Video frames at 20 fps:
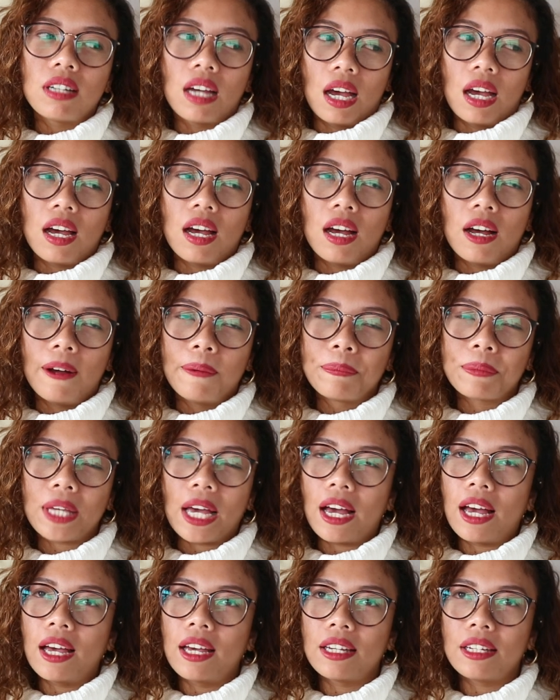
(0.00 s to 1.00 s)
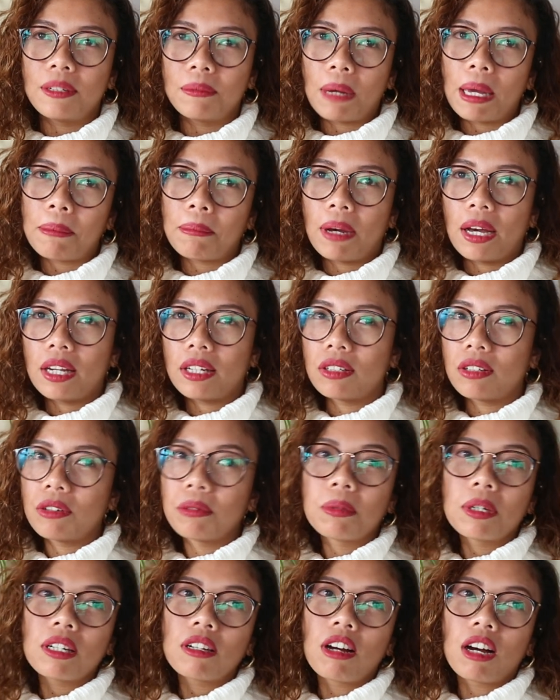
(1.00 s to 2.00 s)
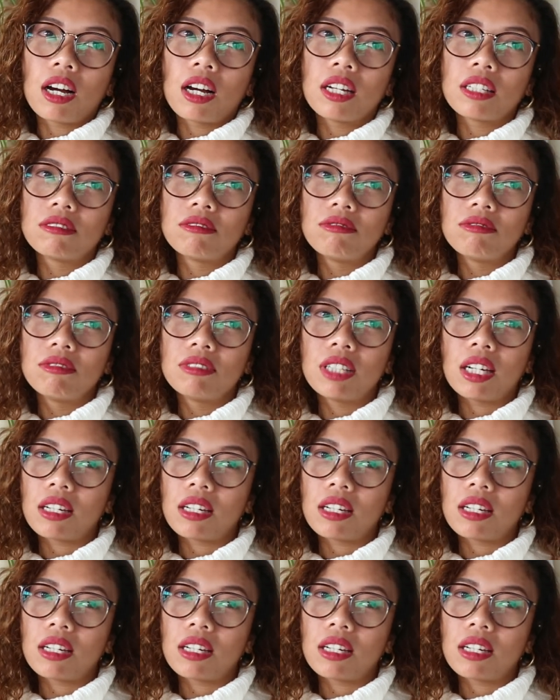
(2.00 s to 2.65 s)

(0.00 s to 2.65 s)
um, yeah, in my mind, oh my god,